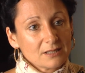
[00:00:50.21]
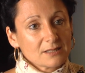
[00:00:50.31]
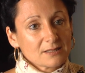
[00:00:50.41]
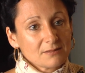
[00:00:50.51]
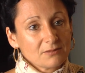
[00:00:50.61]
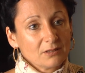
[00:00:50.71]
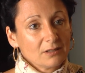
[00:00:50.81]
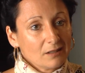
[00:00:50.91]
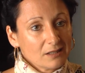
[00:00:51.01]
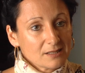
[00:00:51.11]
is
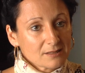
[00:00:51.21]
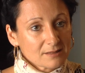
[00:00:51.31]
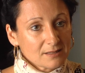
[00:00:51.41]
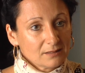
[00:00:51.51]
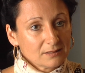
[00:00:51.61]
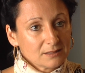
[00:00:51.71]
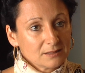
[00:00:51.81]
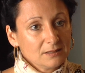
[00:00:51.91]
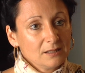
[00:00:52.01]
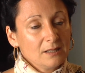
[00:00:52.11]
very high in
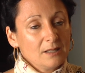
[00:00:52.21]
society,